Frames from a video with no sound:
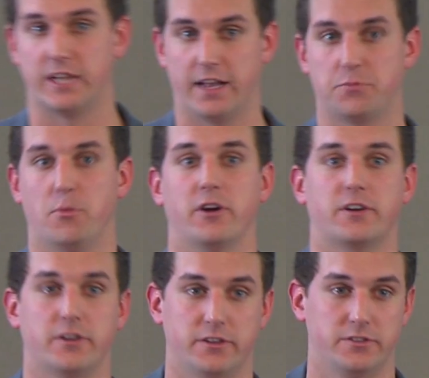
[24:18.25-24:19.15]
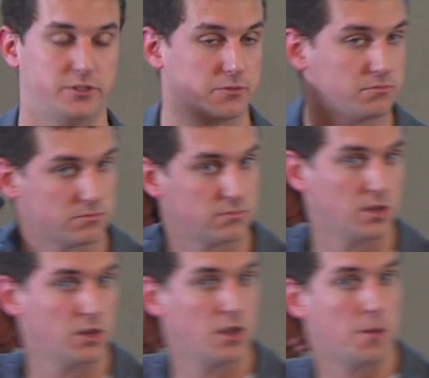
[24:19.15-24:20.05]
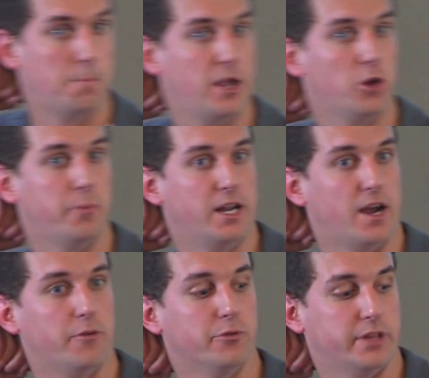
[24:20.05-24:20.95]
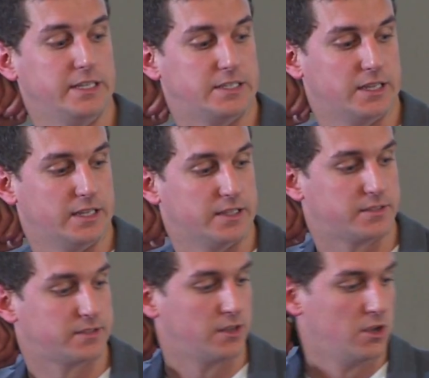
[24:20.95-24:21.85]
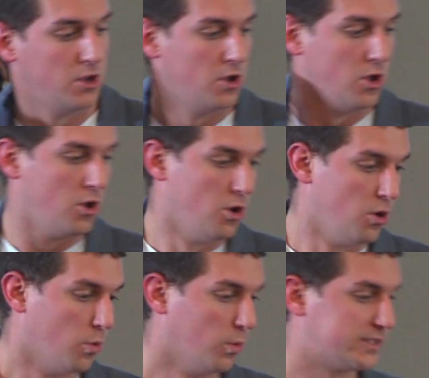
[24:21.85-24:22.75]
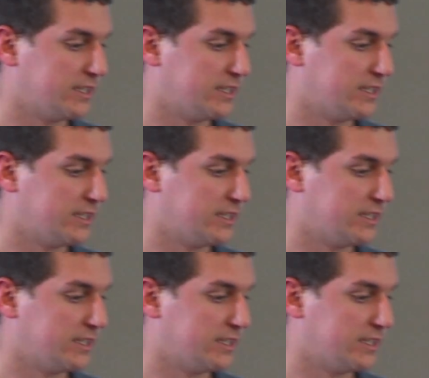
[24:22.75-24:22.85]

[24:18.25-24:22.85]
as marketers, you may or may not relate to this. What's